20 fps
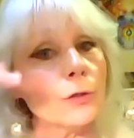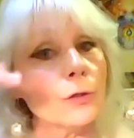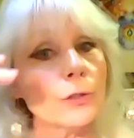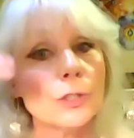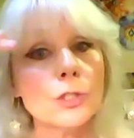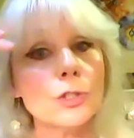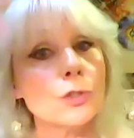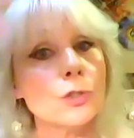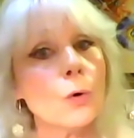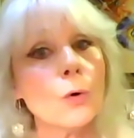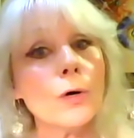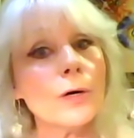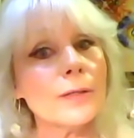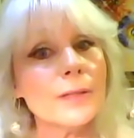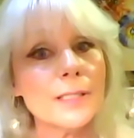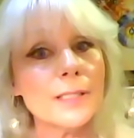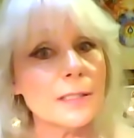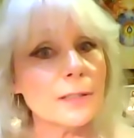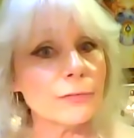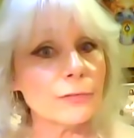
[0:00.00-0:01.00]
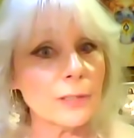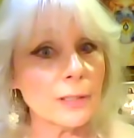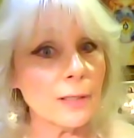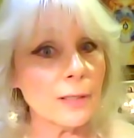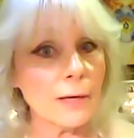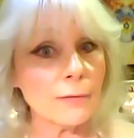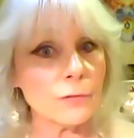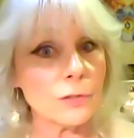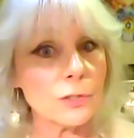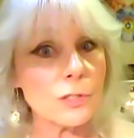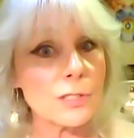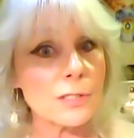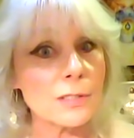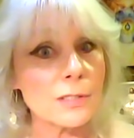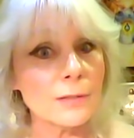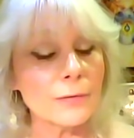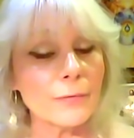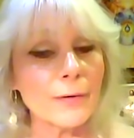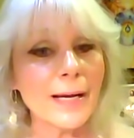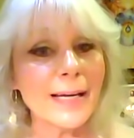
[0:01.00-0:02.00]
soar the different levels,
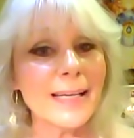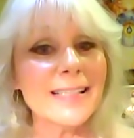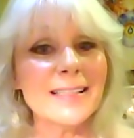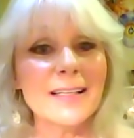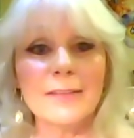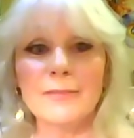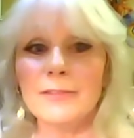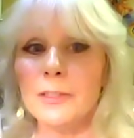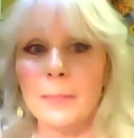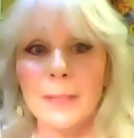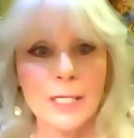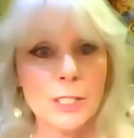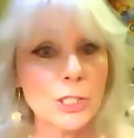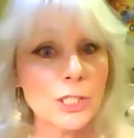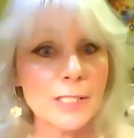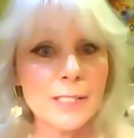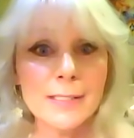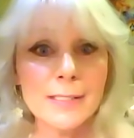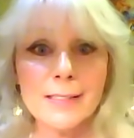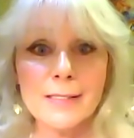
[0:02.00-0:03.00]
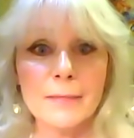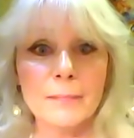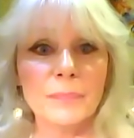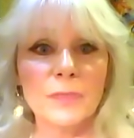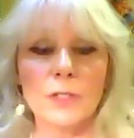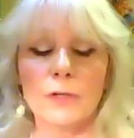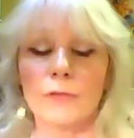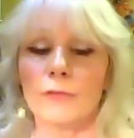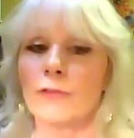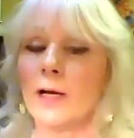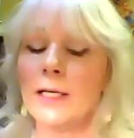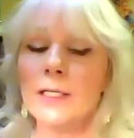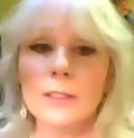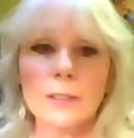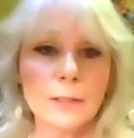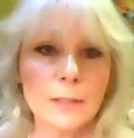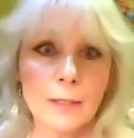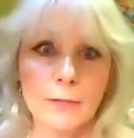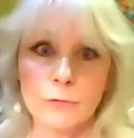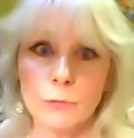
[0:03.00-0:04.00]
right, of dimensions to find
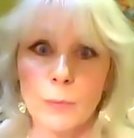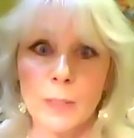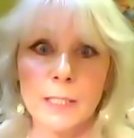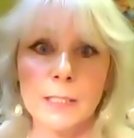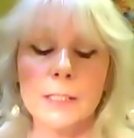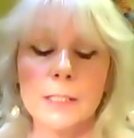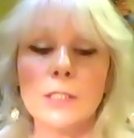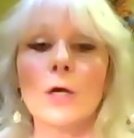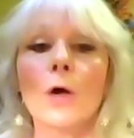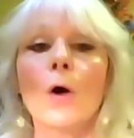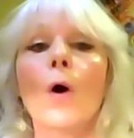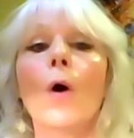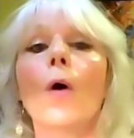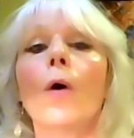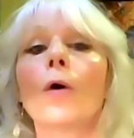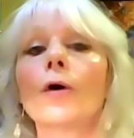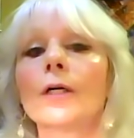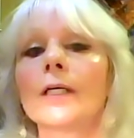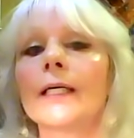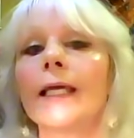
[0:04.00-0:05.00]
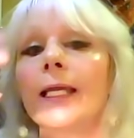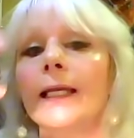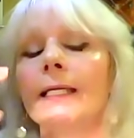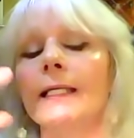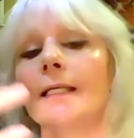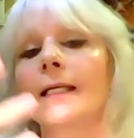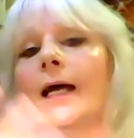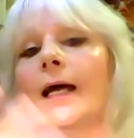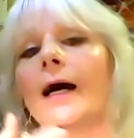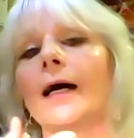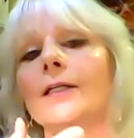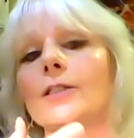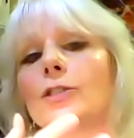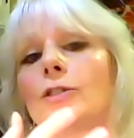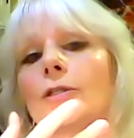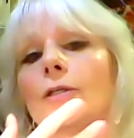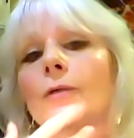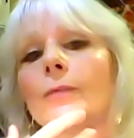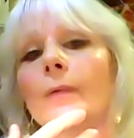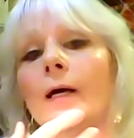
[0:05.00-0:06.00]
our loved ones, or can it not
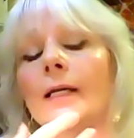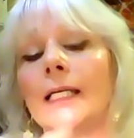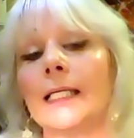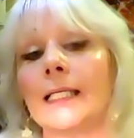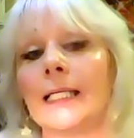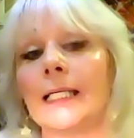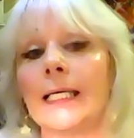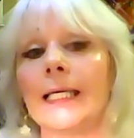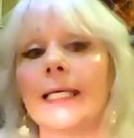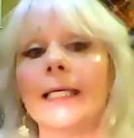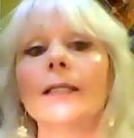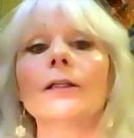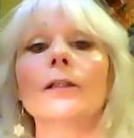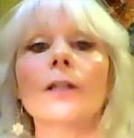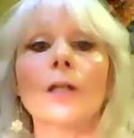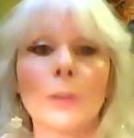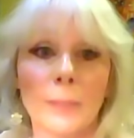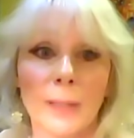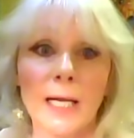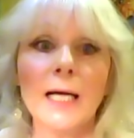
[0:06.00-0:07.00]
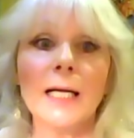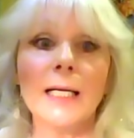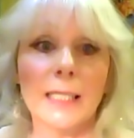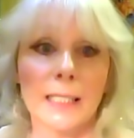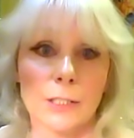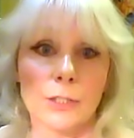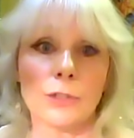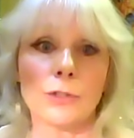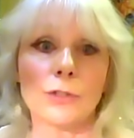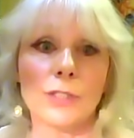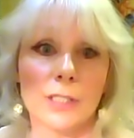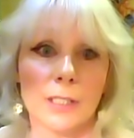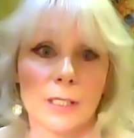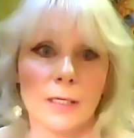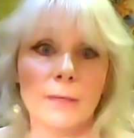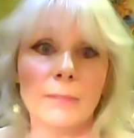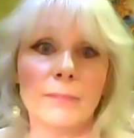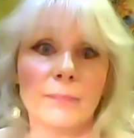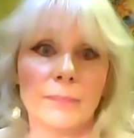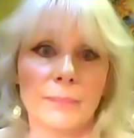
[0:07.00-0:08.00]
turn around and heal our bodies, you
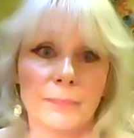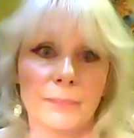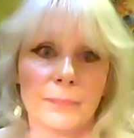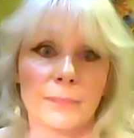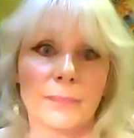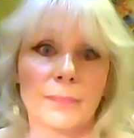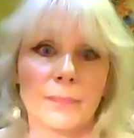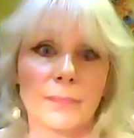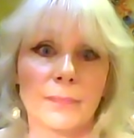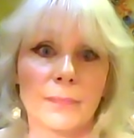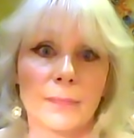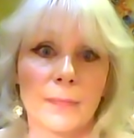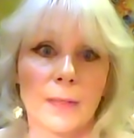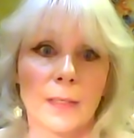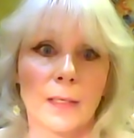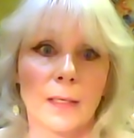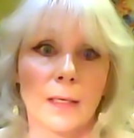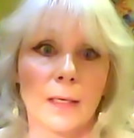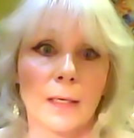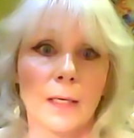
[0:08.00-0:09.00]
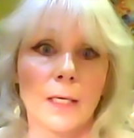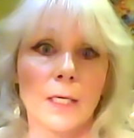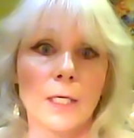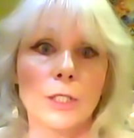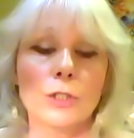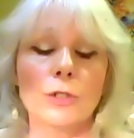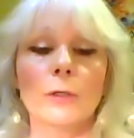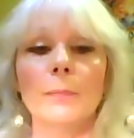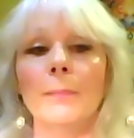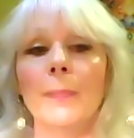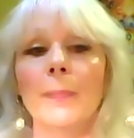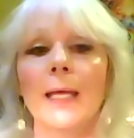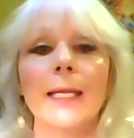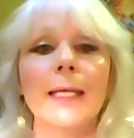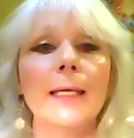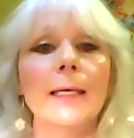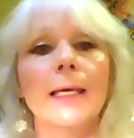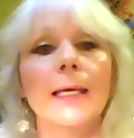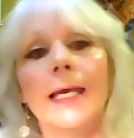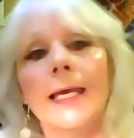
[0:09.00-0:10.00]
see? So in
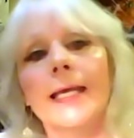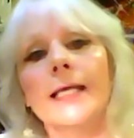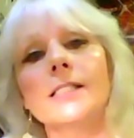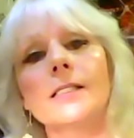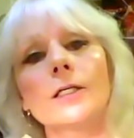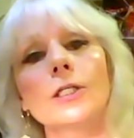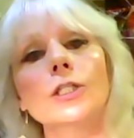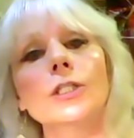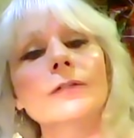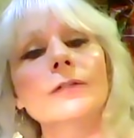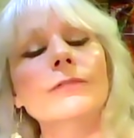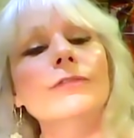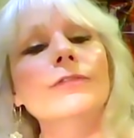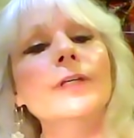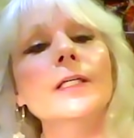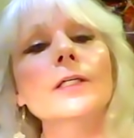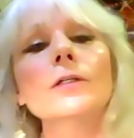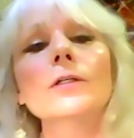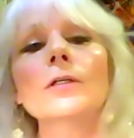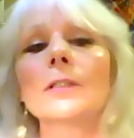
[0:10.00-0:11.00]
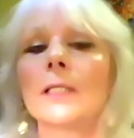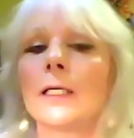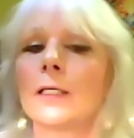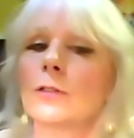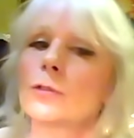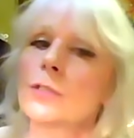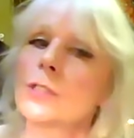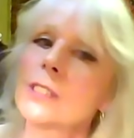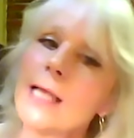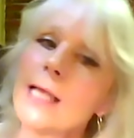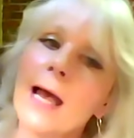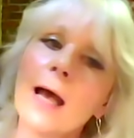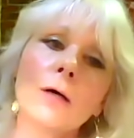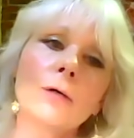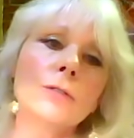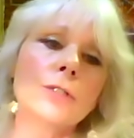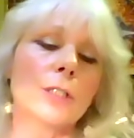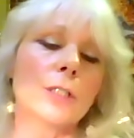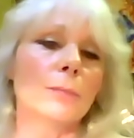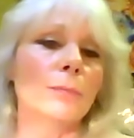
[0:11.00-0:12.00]
many, it's a good vehicle, and I use
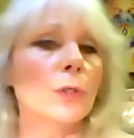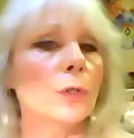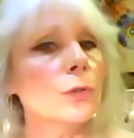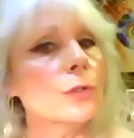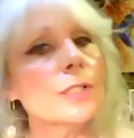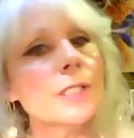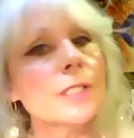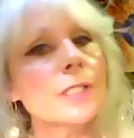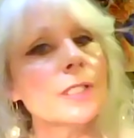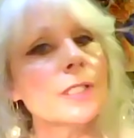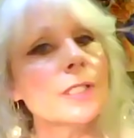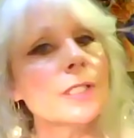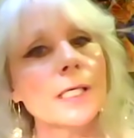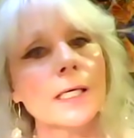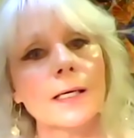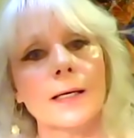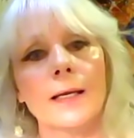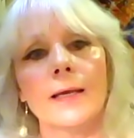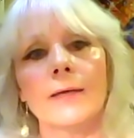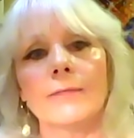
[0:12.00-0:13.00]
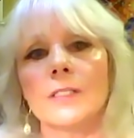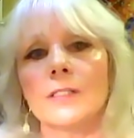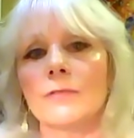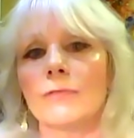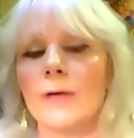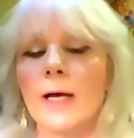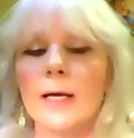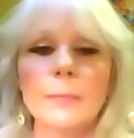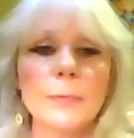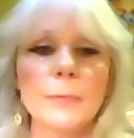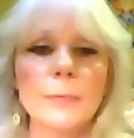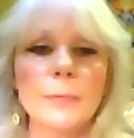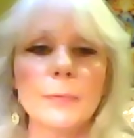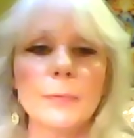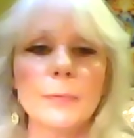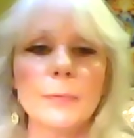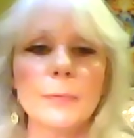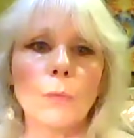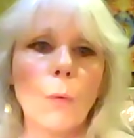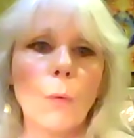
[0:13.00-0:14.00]
sound and music, and I have this vibrant
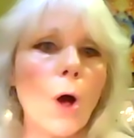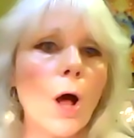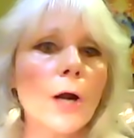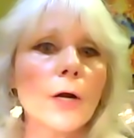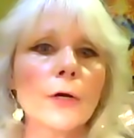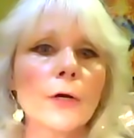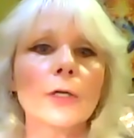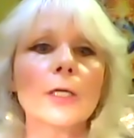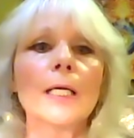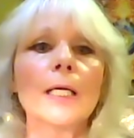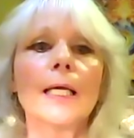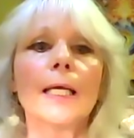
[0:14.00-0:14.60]
bed with water,